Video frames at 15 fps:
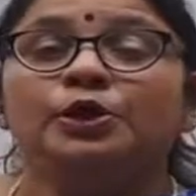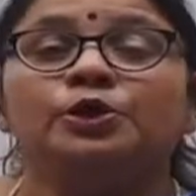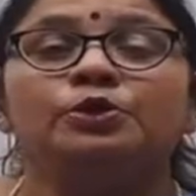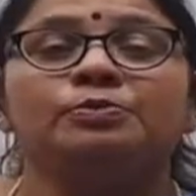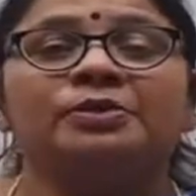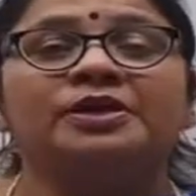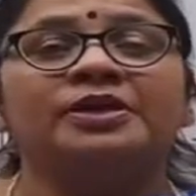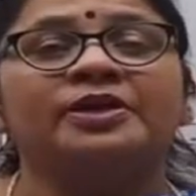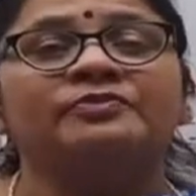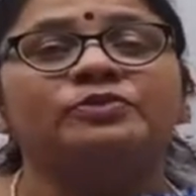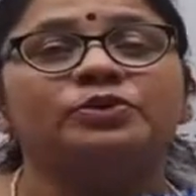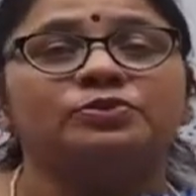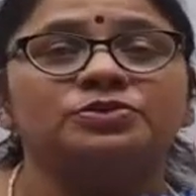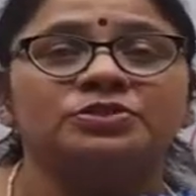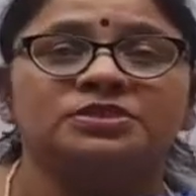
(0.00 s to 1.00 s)
You might have
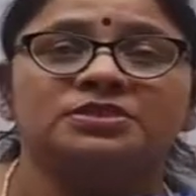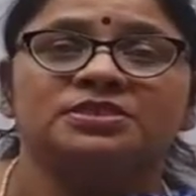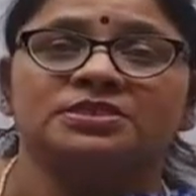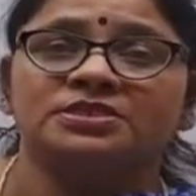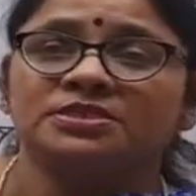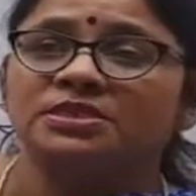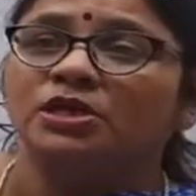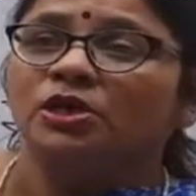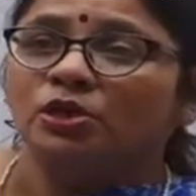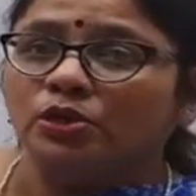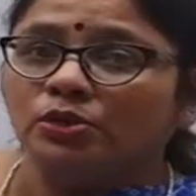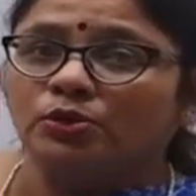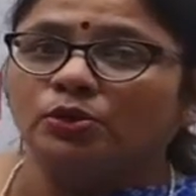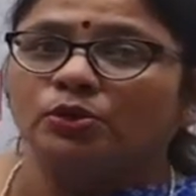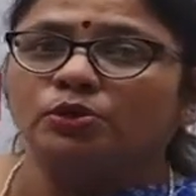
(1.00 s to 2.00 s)
used this
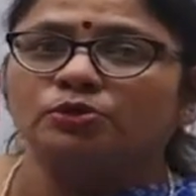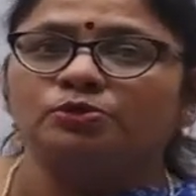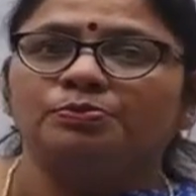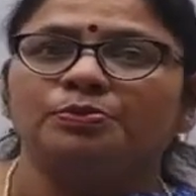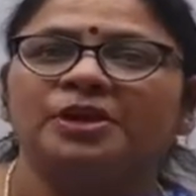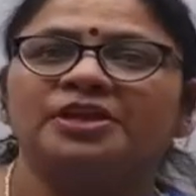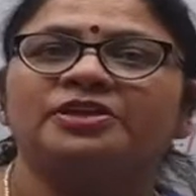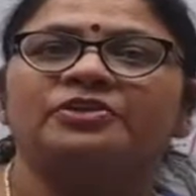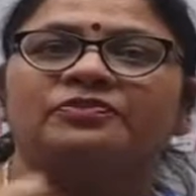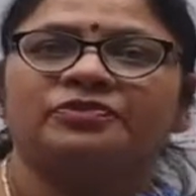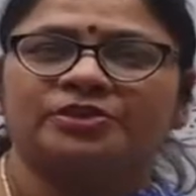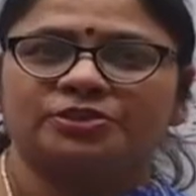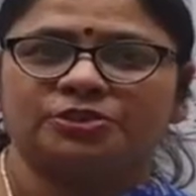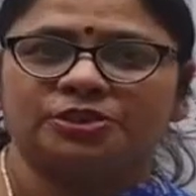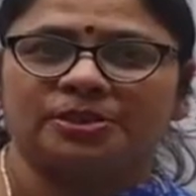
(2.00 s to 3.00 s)
dough to make
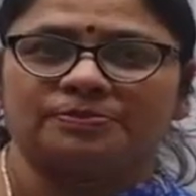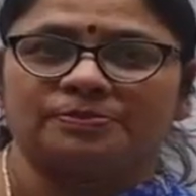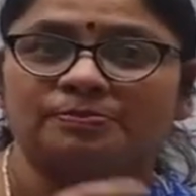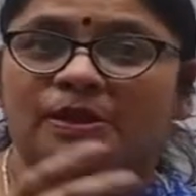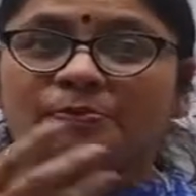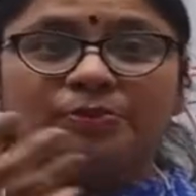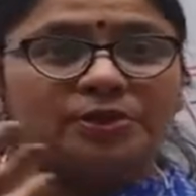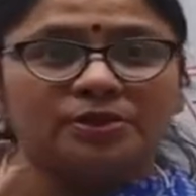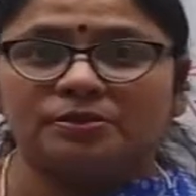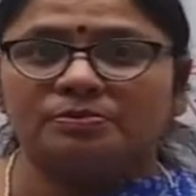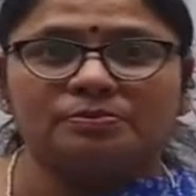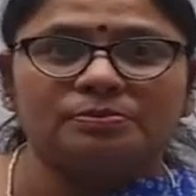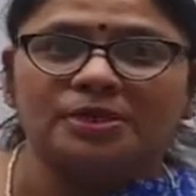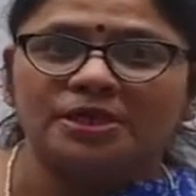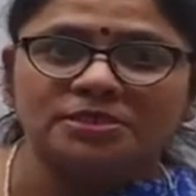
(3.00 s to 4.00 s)
different shapes. Mummy
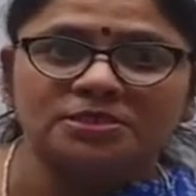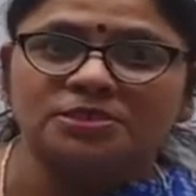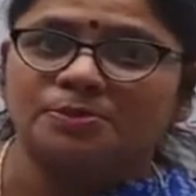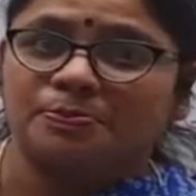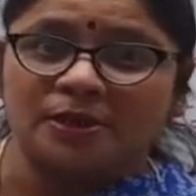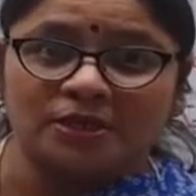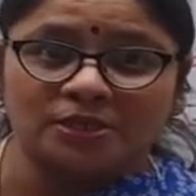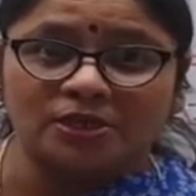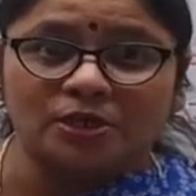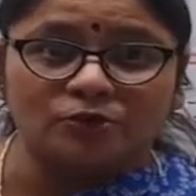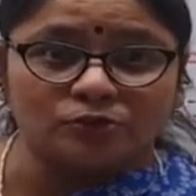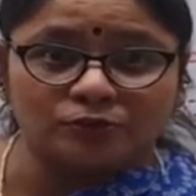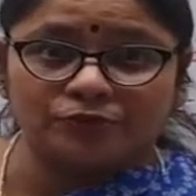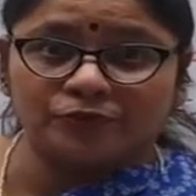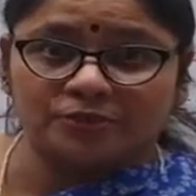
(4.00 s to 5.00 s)
makes chapati
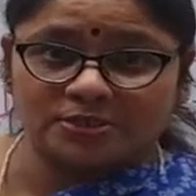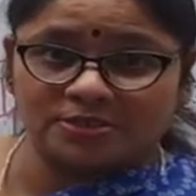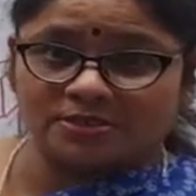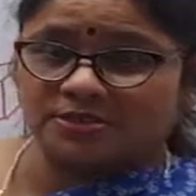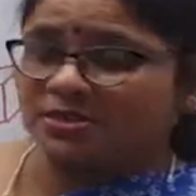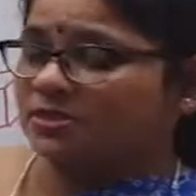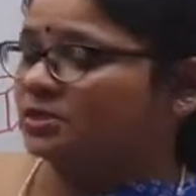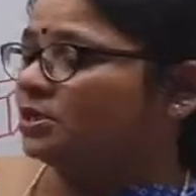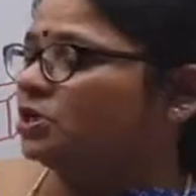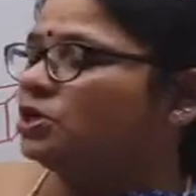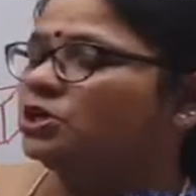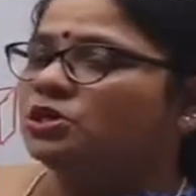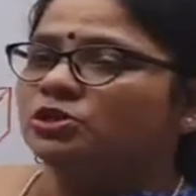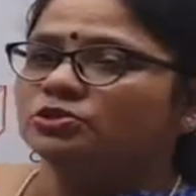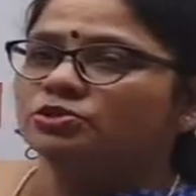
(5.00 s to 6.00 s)
out of it, isn't it?
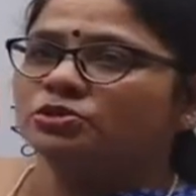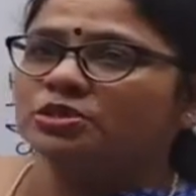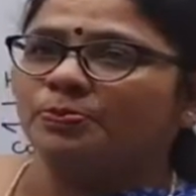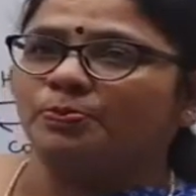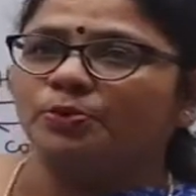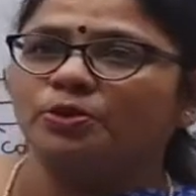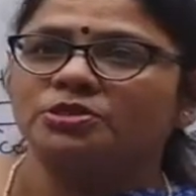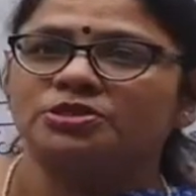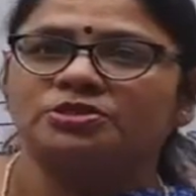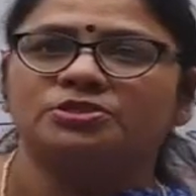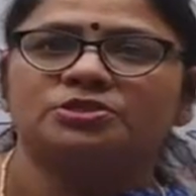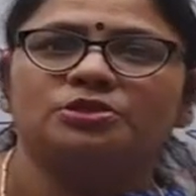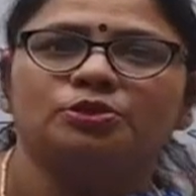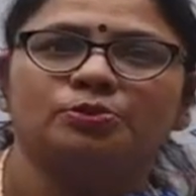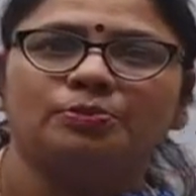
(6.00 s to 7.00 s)
So
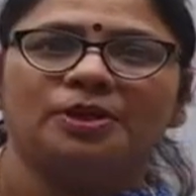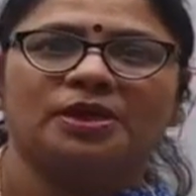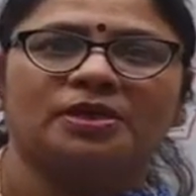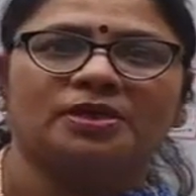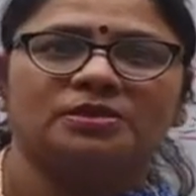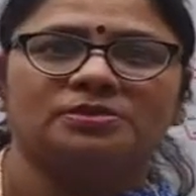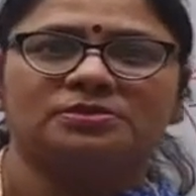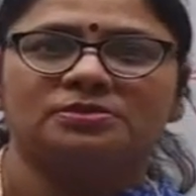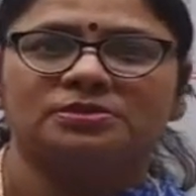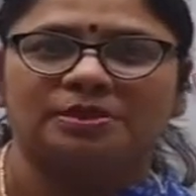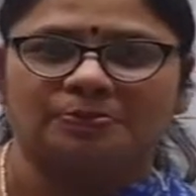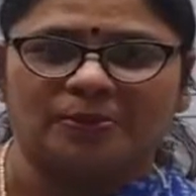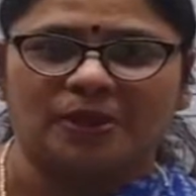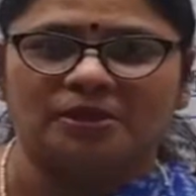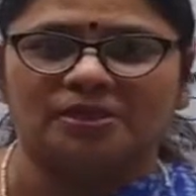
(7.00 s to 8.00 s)
suppose you make a
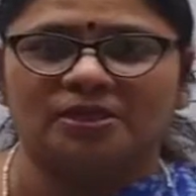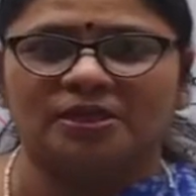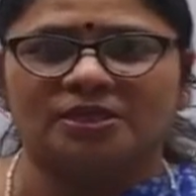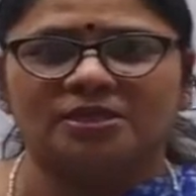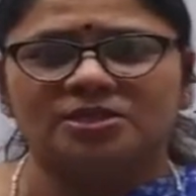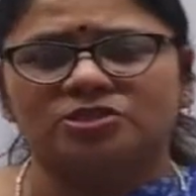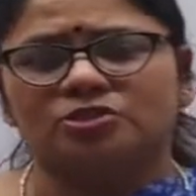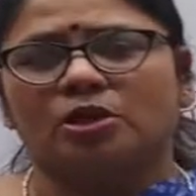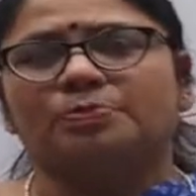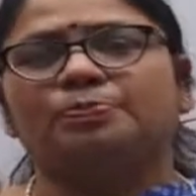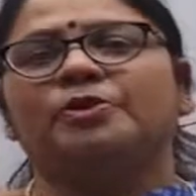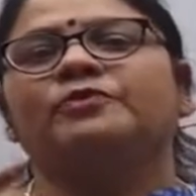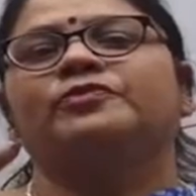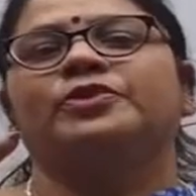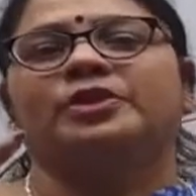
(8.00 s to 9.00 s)
chapati, it is
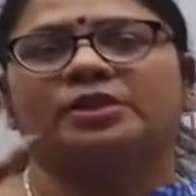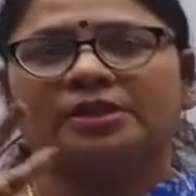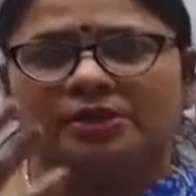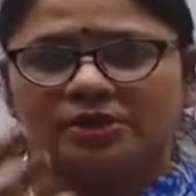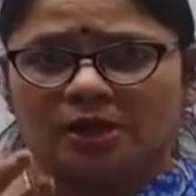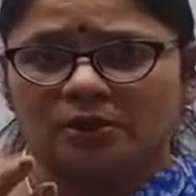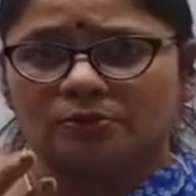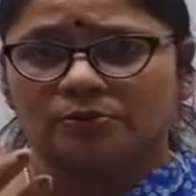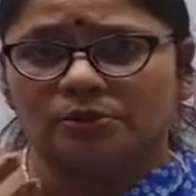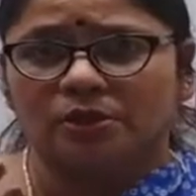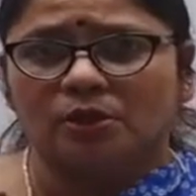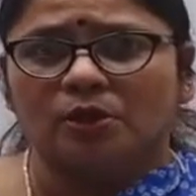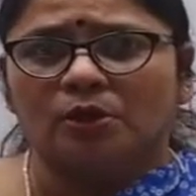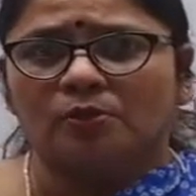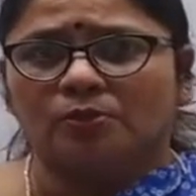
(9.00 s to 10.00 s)
not perfectly round.
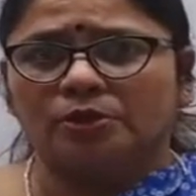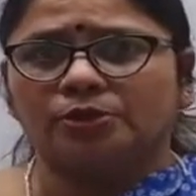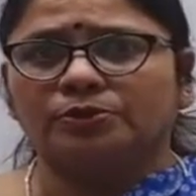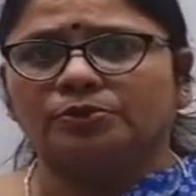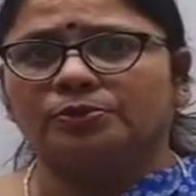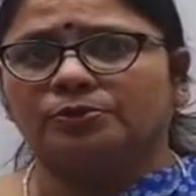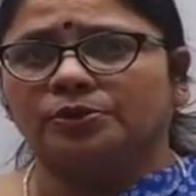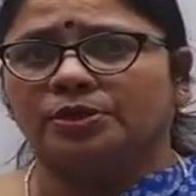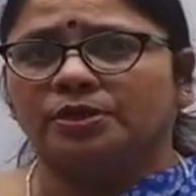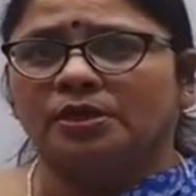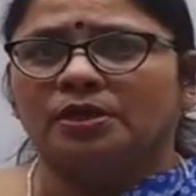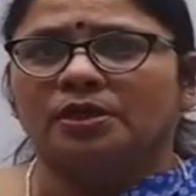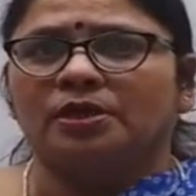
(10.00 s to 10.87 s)
What you do it?